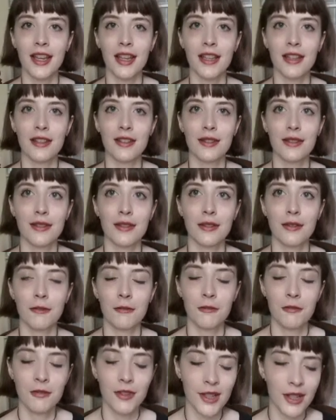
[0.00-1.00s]
is
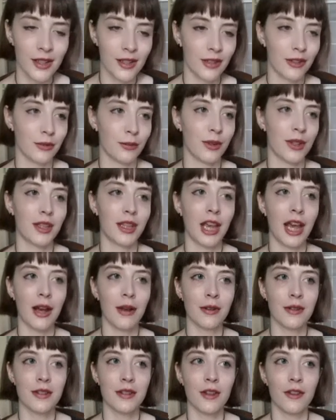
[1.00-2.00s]
filled with
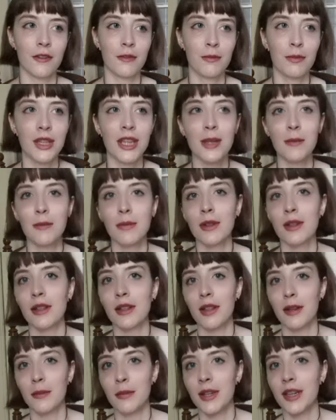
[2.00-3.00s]
accounts of
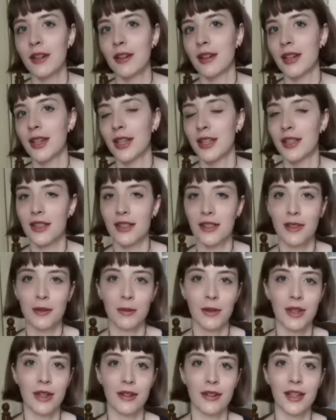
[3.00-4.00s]
people appearing and
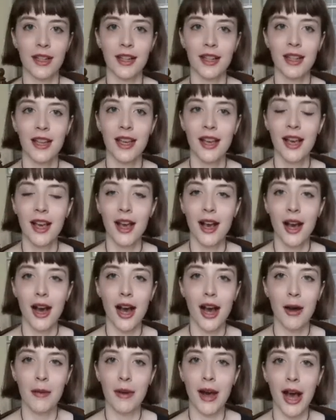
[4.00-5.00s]
disappearing,
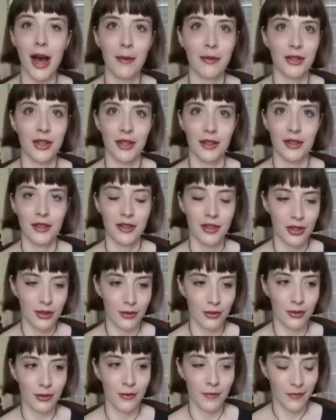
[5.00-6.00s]
um, objects
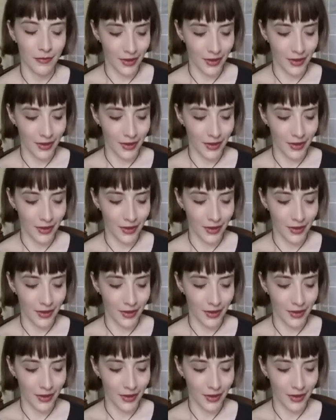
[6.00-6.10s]
too.